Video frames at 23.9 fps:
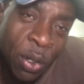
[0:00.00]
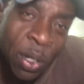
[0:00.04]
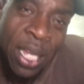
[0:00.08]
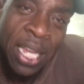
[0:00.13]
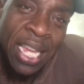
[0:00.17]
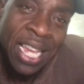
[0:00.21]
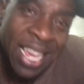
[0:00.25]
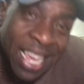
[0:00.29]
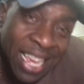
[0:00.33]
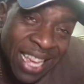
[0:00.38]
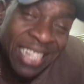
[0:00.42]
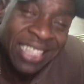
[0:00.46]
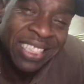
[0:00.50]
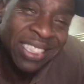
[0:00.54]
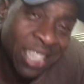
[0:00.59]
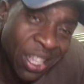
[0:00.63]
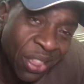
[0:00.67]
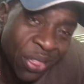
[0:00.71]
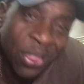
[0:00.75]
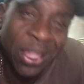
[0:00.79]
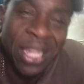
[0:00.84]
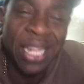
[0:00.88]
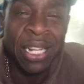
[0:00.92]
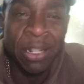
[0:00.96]
Here's the
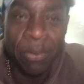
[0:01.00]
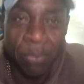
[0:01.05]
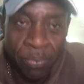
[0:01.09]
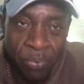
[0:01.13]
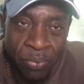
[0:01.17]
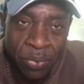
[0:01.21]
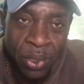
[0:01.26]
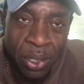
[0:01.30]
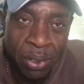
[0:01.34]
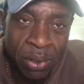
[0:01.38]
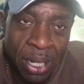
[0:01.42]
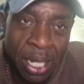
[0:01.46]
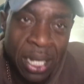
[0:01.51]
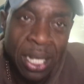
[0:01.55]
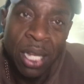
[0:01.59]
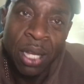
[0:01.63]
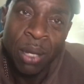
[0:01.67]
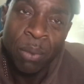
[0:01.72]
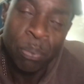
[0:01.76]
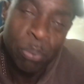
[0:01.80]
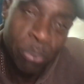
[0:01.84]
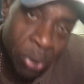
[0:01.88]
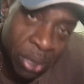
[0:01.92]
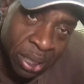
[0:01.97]
thing, right?
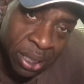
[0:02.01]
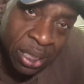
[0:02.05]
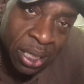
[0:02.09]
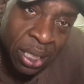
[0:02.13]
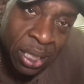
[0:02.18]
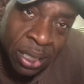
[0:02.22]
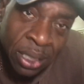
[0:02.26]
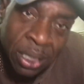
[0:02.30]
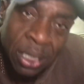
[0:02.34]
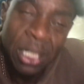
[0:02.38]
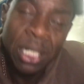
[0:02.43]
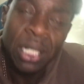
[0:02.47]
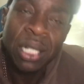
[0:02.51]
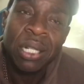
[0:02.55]
Britain